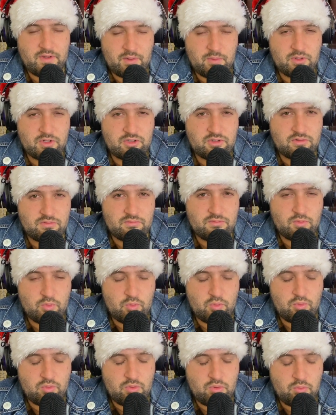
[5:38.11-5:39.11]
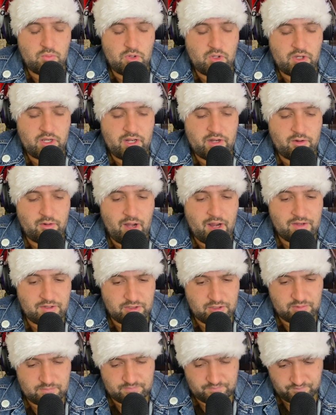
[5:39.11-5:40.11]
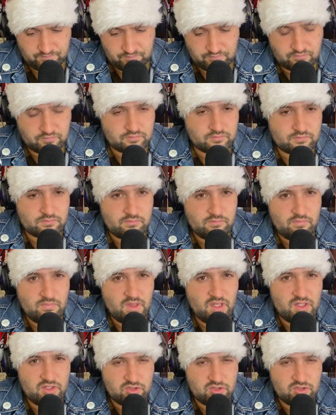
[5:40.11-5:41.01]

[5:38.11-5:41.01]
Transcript: which we'll get around to.